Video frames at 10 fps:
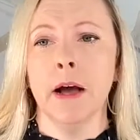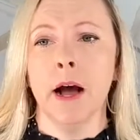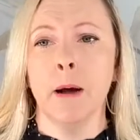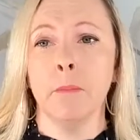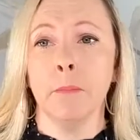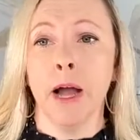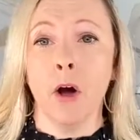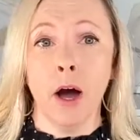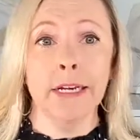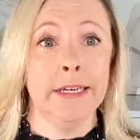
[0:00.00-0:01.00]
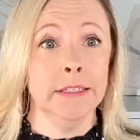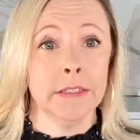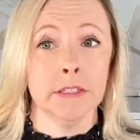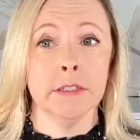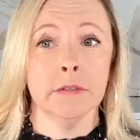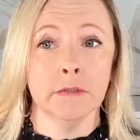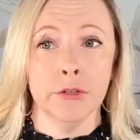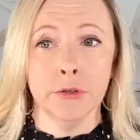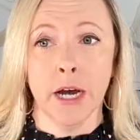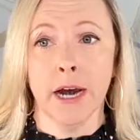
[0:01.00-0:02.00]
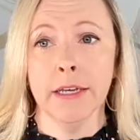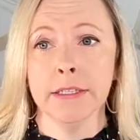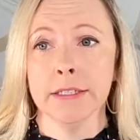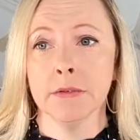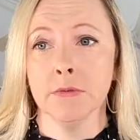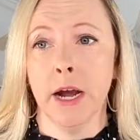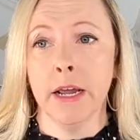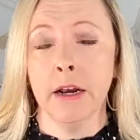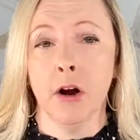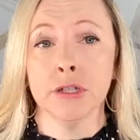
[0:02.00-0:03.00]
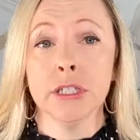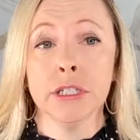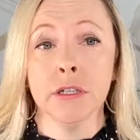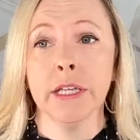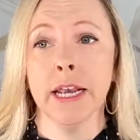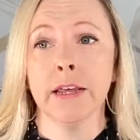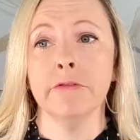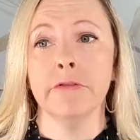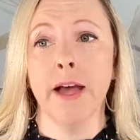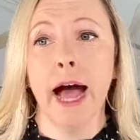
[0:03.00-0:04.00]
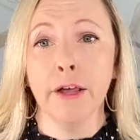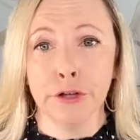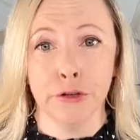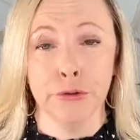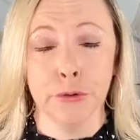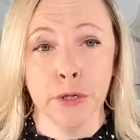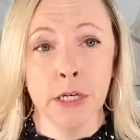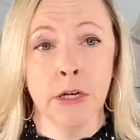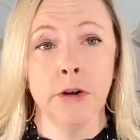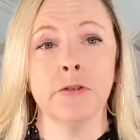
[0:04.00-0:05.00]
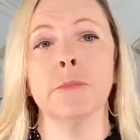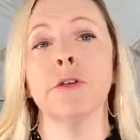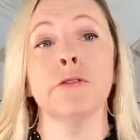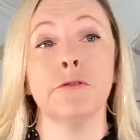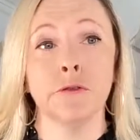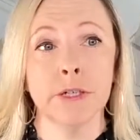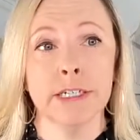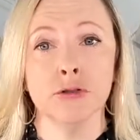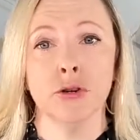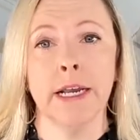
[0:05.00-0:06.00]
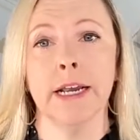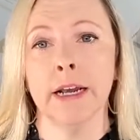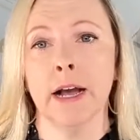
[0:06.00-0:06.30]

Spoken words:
my audience, you guys, right, are still getting value from the free training